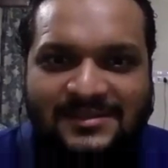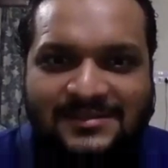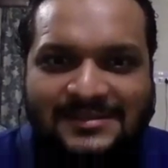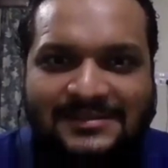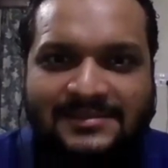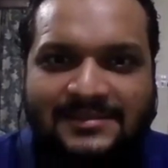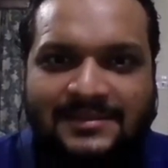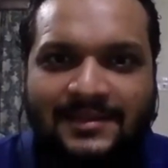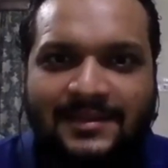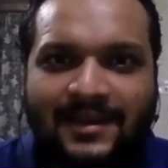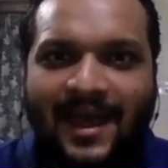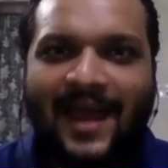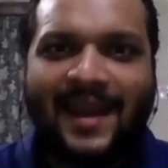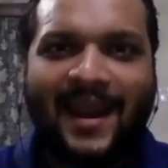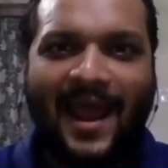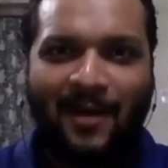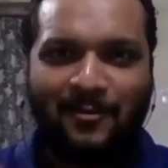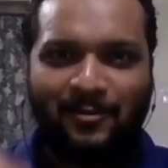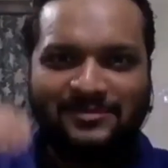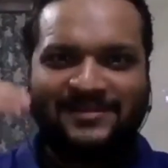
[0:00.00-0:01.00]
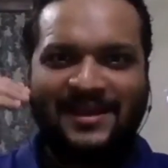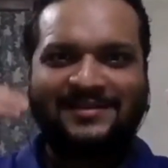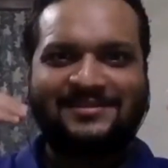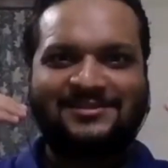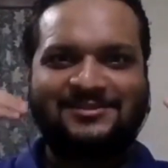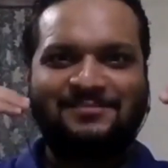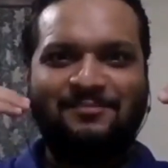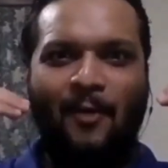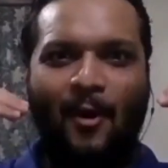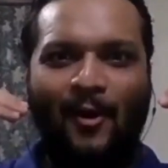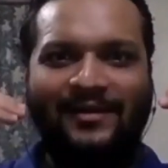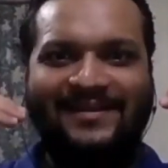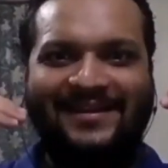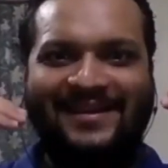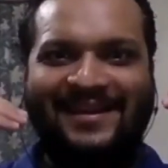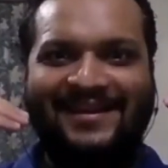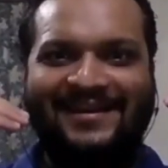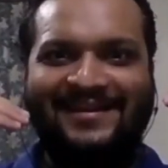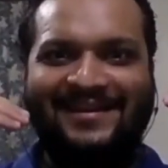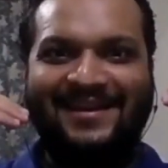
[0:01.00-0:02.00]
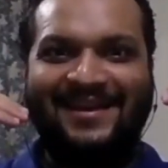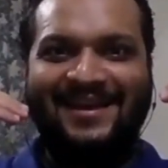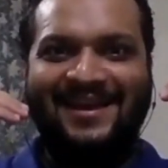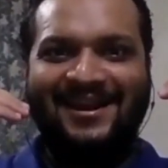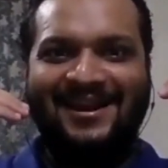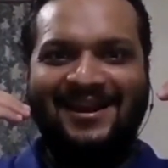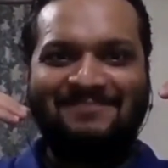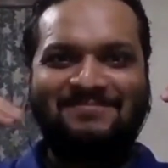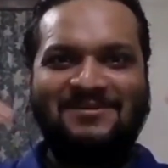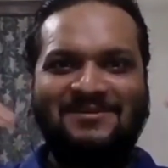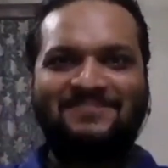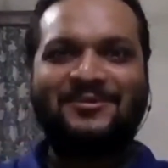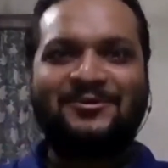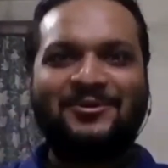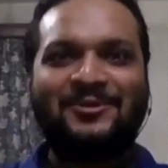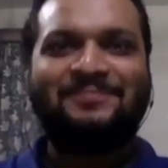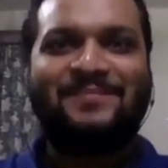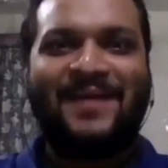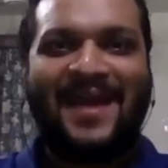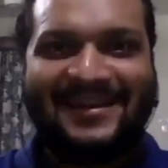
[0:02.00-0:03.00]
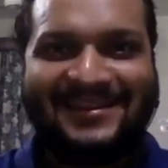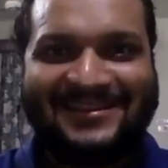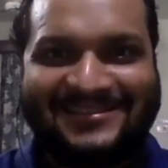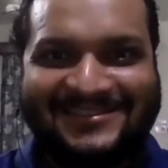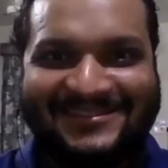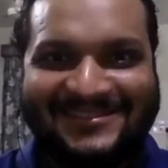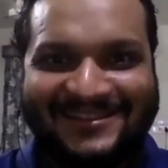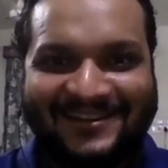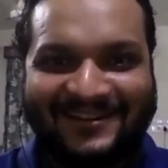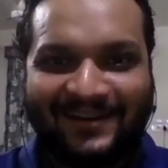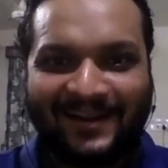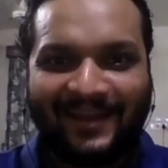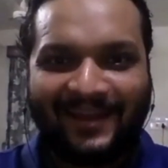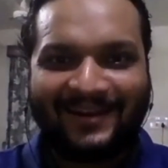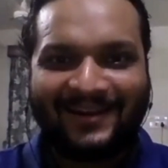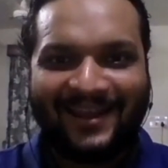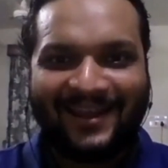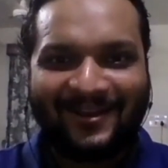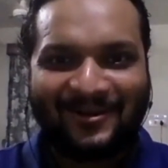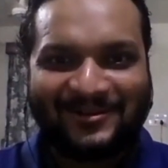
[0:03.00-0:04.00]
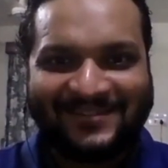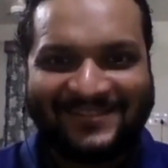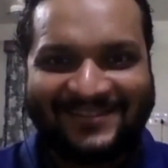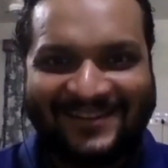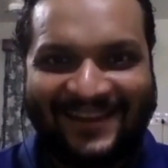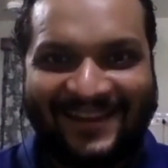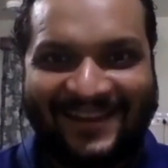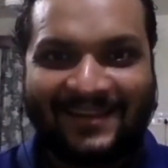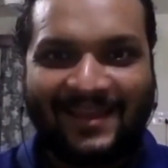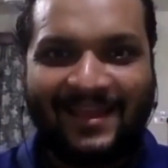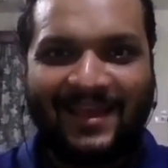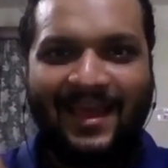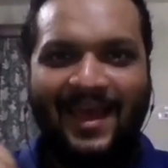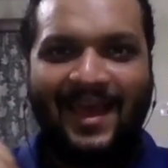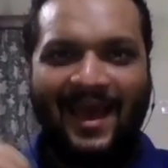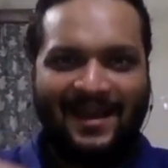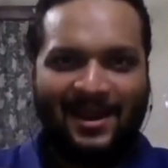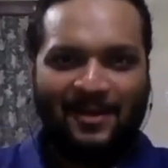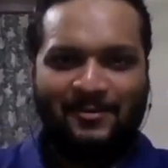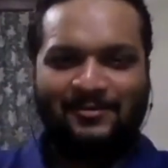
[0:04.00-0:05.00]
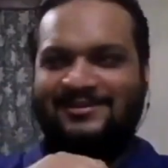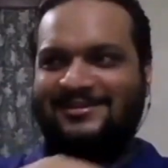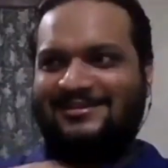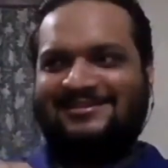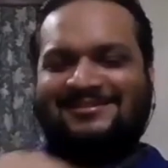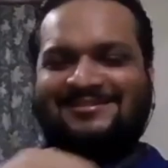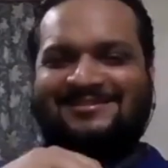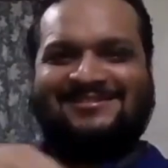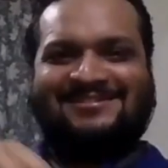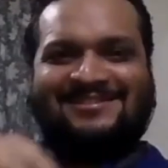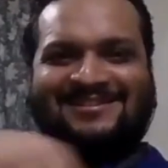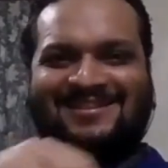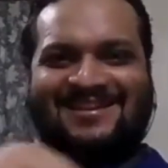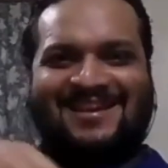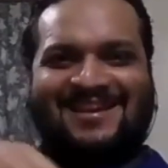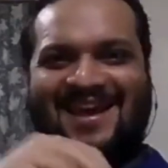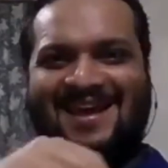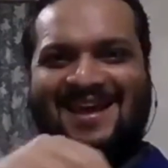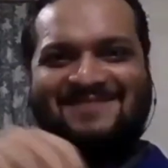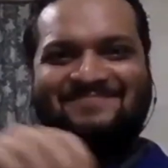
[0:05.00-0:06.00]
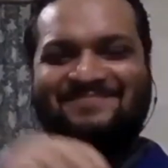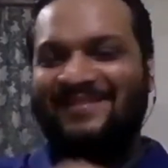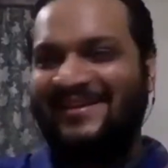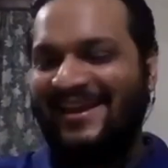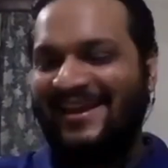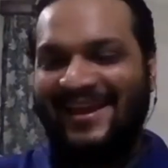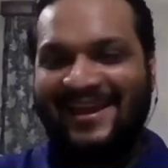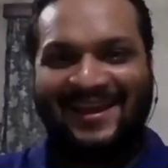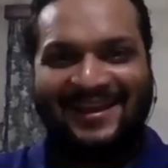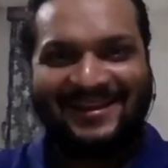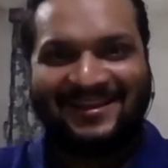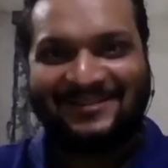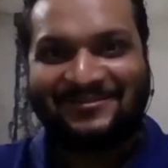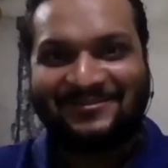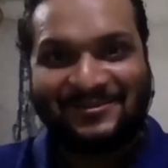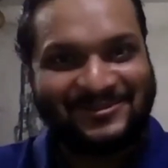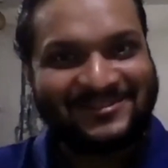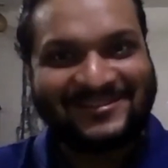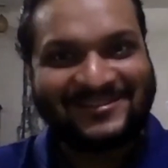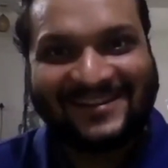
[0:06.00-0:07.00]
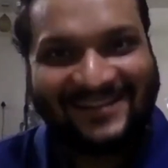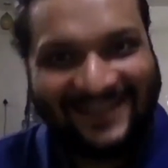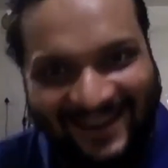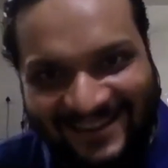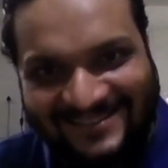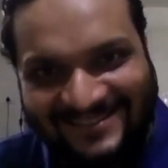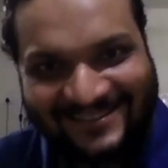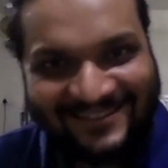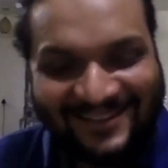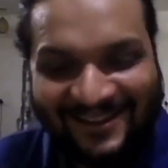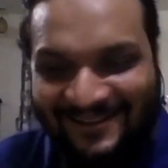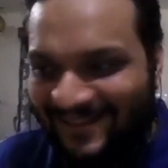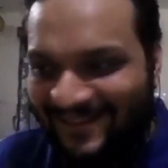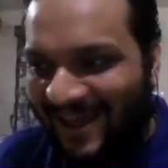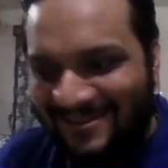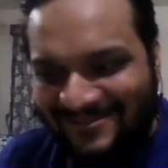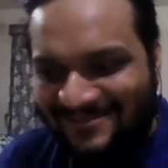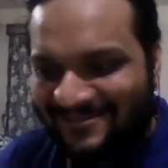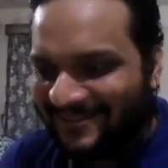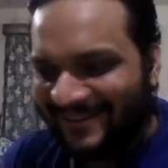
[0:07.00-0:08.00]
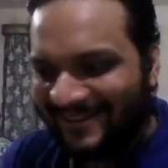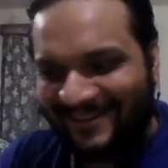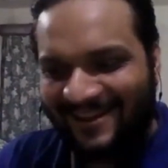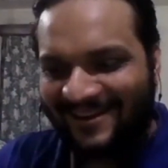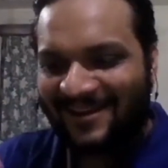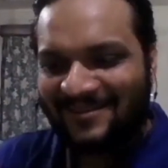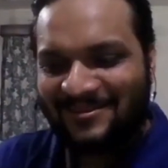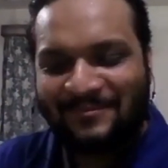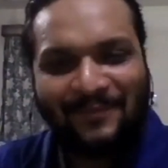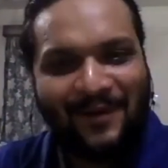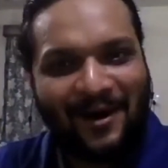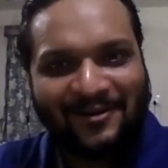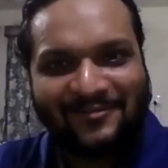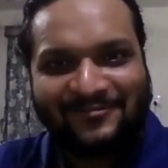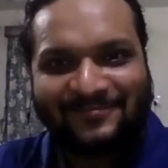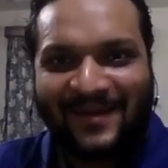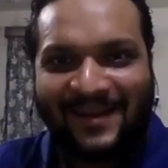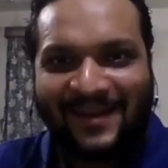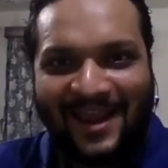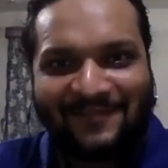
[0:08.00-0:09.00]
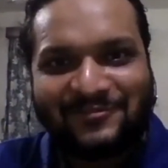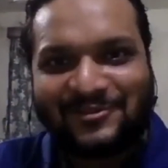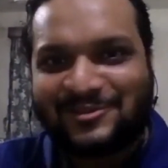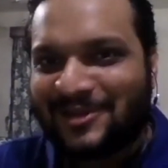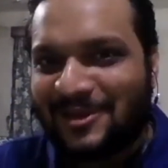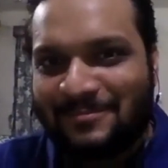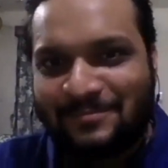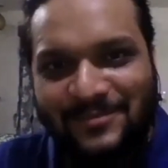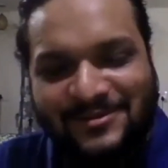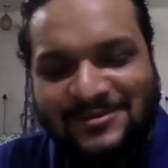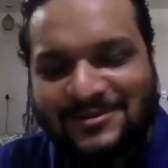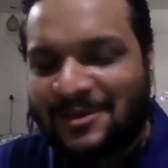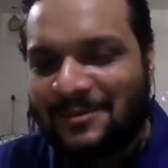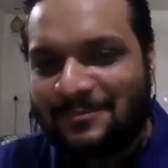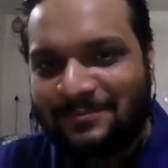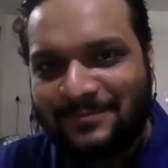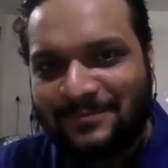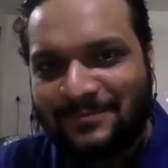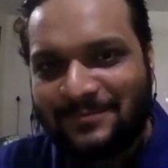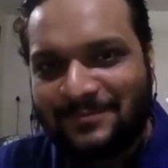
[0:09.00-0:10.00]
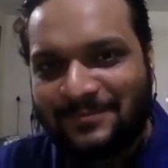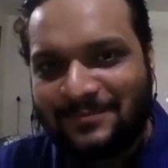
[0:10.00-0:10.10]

the scene. And I was like the small kid that people could barely see, right? Like on stage. And I would just sit there and play, and it was crazy. That's another part of my life which I miss completely.